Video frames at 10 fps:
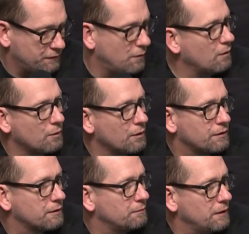
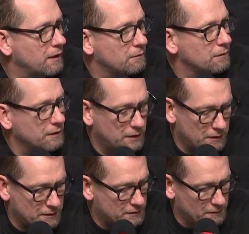forward to be able to
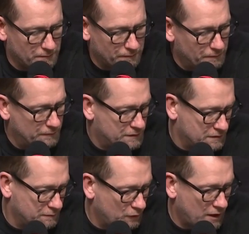get
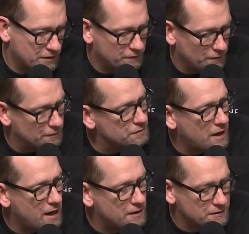some rest for those
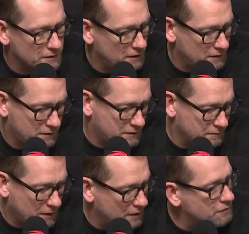guys and get
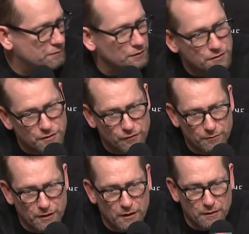some contributions
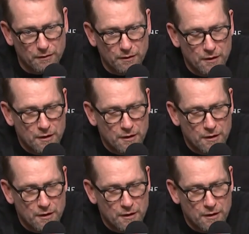from the other.